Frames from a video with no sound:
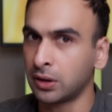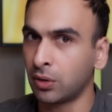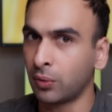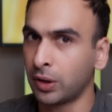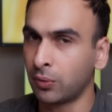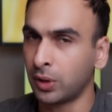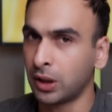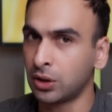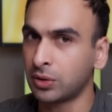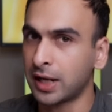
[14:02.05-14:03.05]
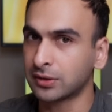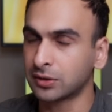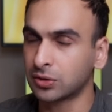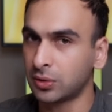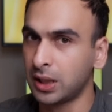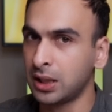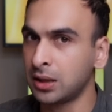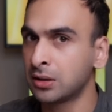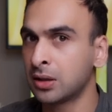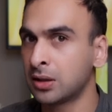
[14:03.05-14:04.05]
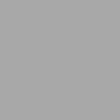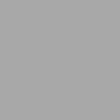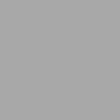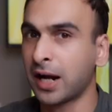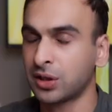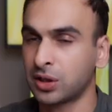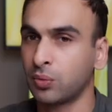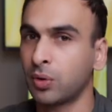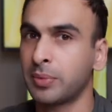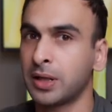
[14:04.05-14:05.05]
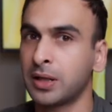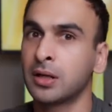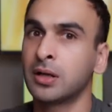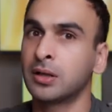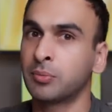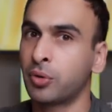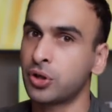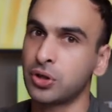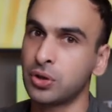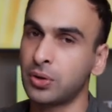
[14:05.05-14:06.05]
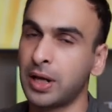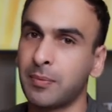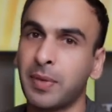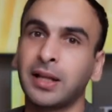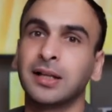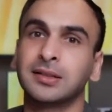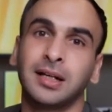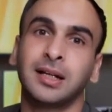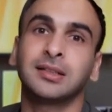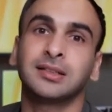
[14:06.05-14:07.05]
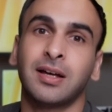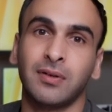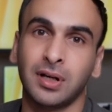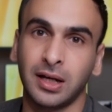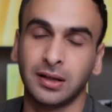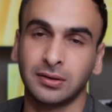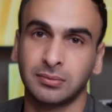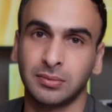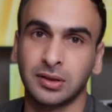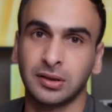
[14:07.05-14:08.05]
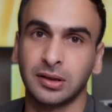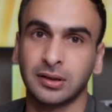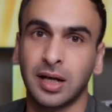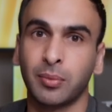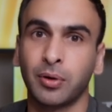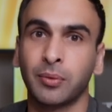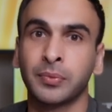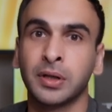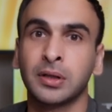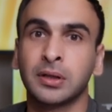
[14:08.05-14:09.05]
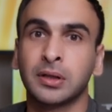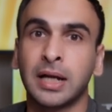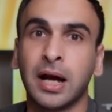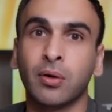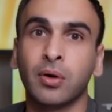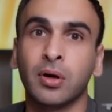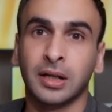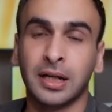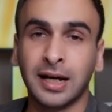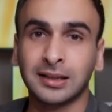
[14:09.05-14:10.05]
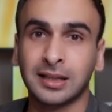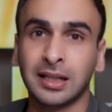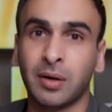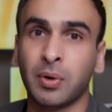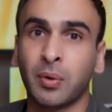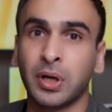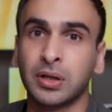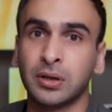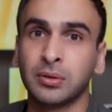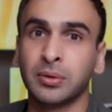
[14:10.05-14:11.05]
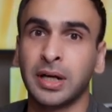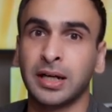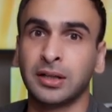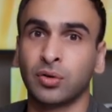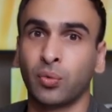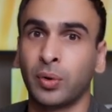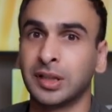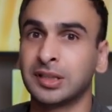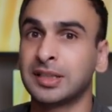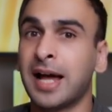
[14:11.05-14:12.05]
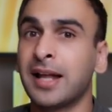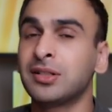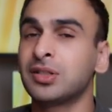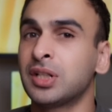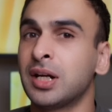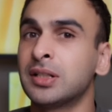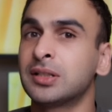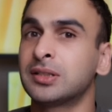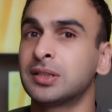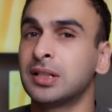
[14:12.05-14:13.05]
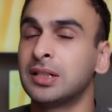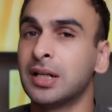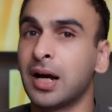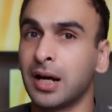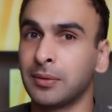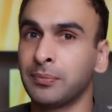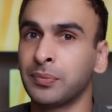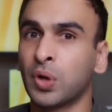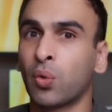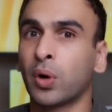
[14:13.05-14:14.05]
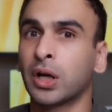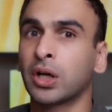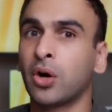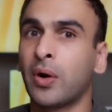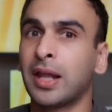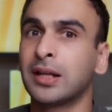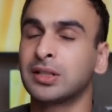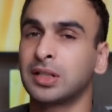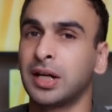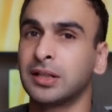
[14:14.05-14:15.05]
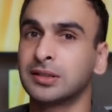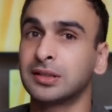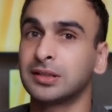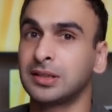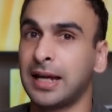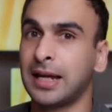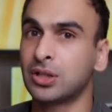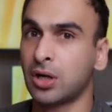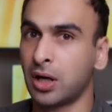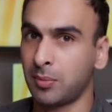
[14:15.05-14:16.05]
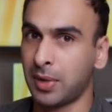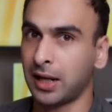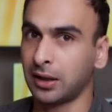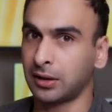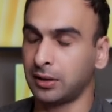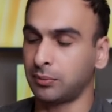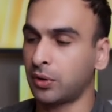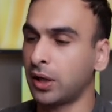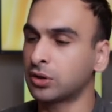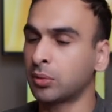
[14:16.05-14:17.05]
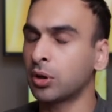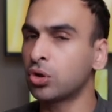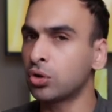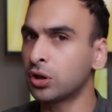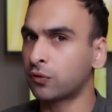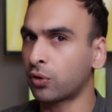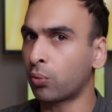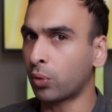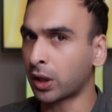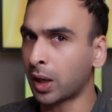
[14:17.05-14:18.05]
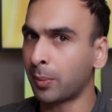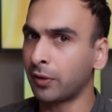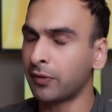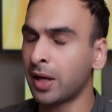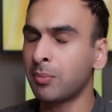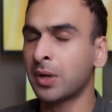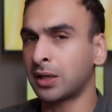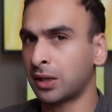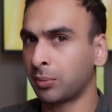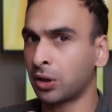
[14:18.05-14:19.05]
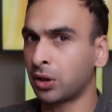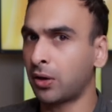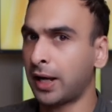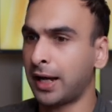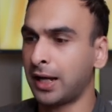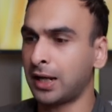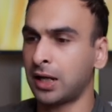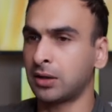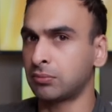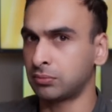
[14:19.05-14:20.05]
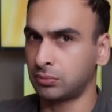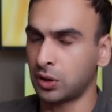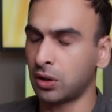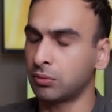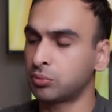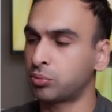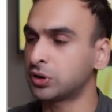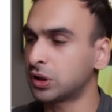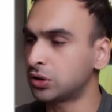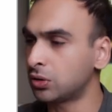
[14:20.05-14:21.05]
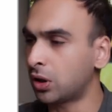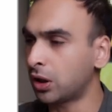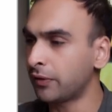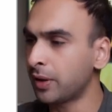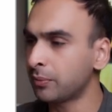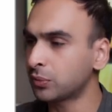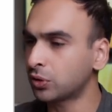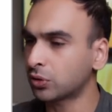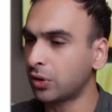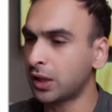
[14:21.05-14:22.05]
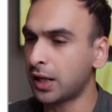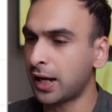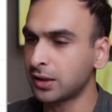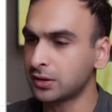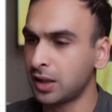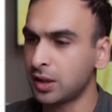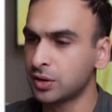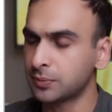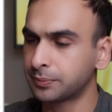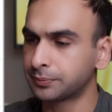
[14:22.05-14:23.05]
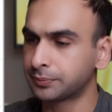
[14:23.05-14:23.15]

When a new task is created, your action will be push due date by, let's say, 7 days as an example. Now, the next thing that we want to do is when the status changes to done, we're going to go ahead and change the stage automatically. All right. So I'm going to do this for a couple of them, and then I'm going to go ahead and, present to you all of them. So let's go ahead and add a stage.